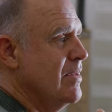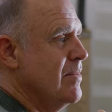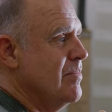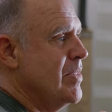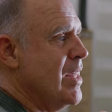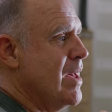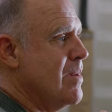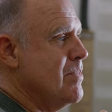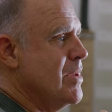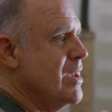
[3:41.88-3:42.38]

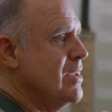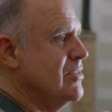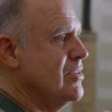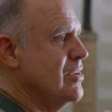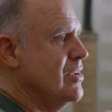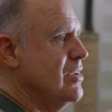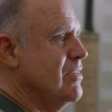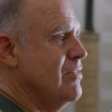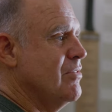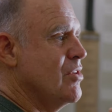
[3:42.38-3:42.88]
that means that
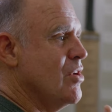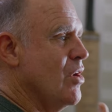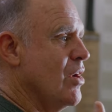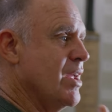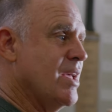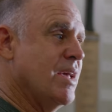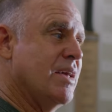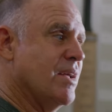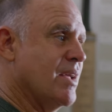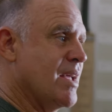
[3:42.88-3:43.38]
you've got to
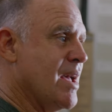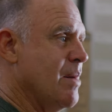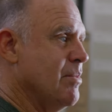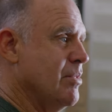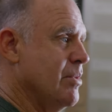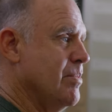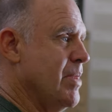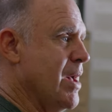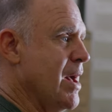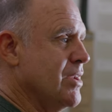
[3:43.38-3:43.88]
hit a couple
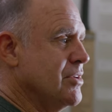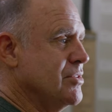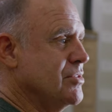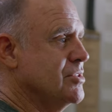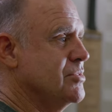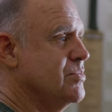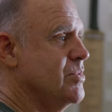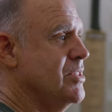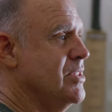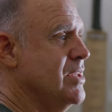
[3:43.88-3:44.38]
of
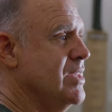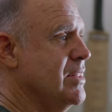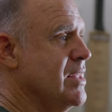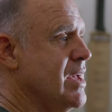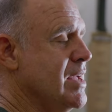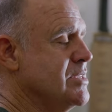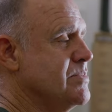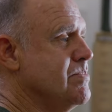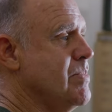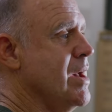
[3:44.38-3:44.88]
boundaries within
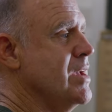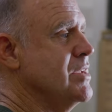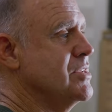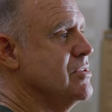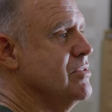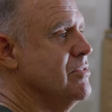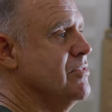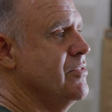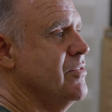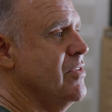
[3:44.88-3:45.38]
that space
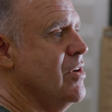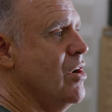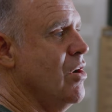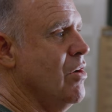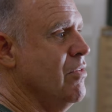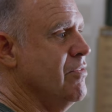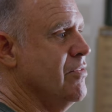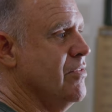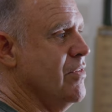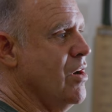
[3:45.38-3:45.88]
of
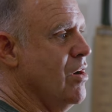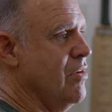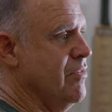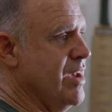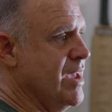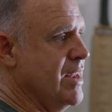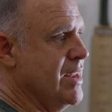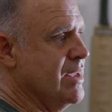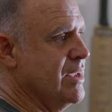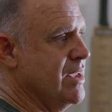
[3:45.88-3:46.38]

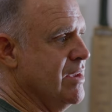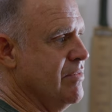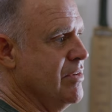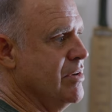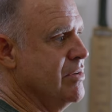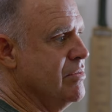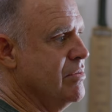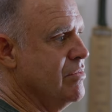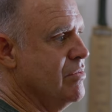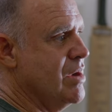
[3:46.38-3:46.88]
any
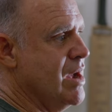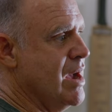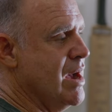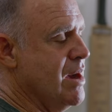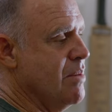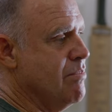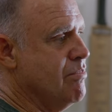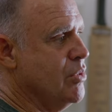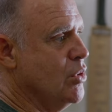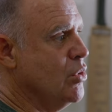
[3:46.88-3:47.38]
given
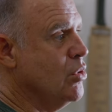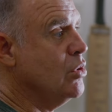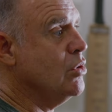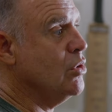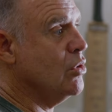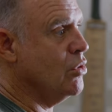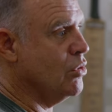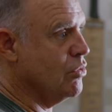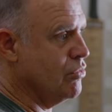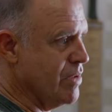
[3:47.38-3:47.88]
ball
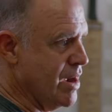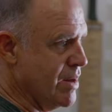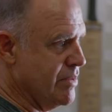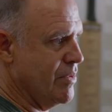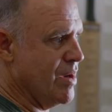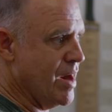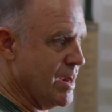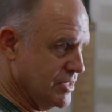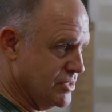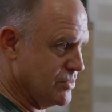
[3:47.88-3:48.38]
or run
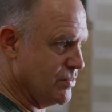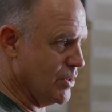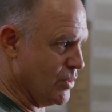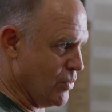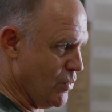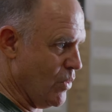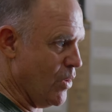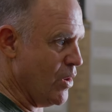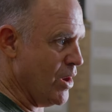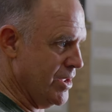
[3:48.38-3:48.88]
rates
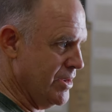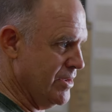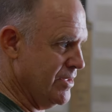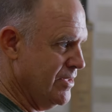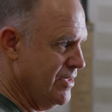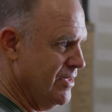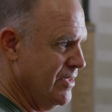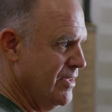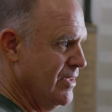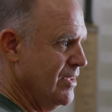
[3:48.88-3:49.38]
required.
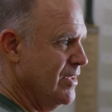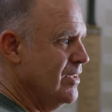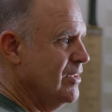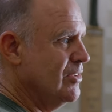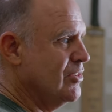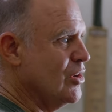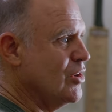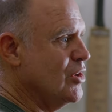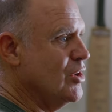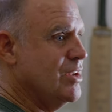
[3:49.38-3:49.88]

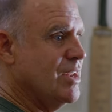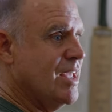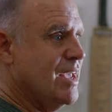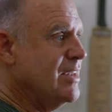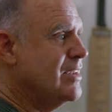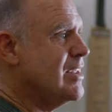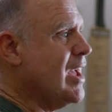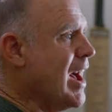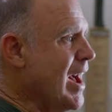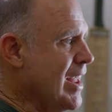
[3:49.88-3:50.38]
So you need
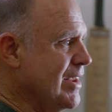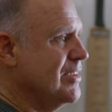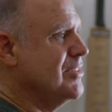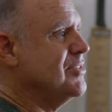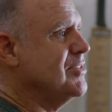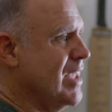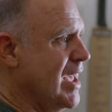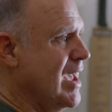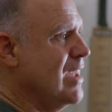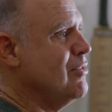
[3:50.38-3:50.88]
to
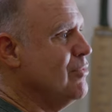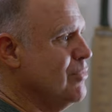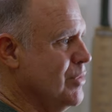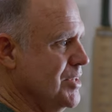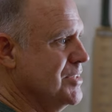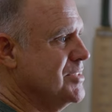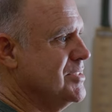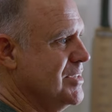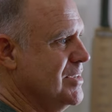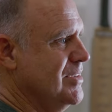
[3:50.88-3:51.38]
understand
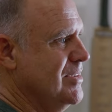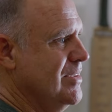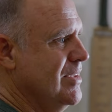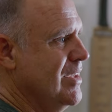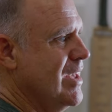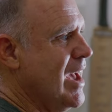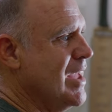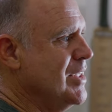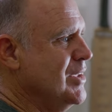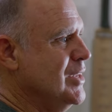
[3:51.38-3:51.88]
risk
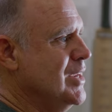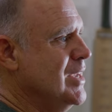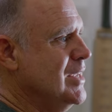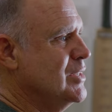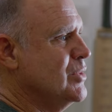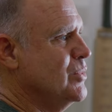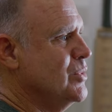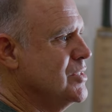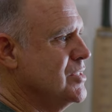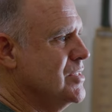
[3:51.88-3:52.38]
and you need
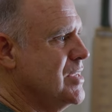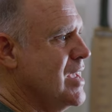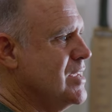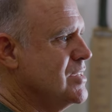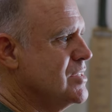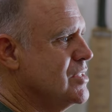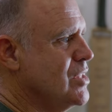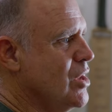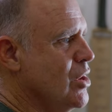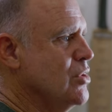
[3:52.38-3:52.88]
to assess
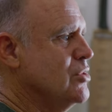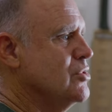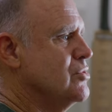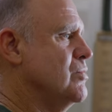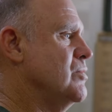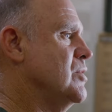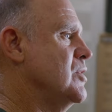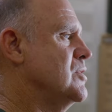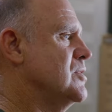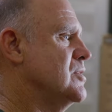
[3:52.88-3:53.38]
those
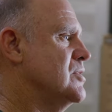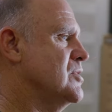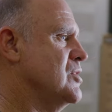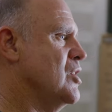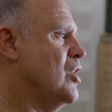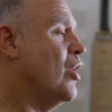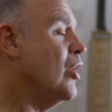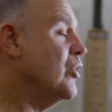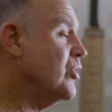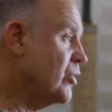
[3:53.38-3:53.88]
risks
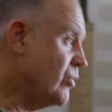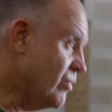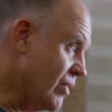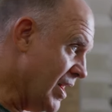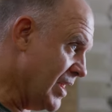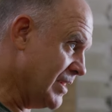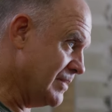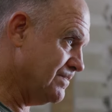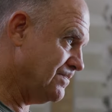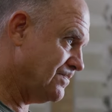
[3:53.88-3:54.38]
on the
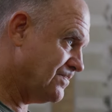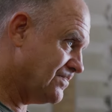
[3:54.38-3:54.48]
run.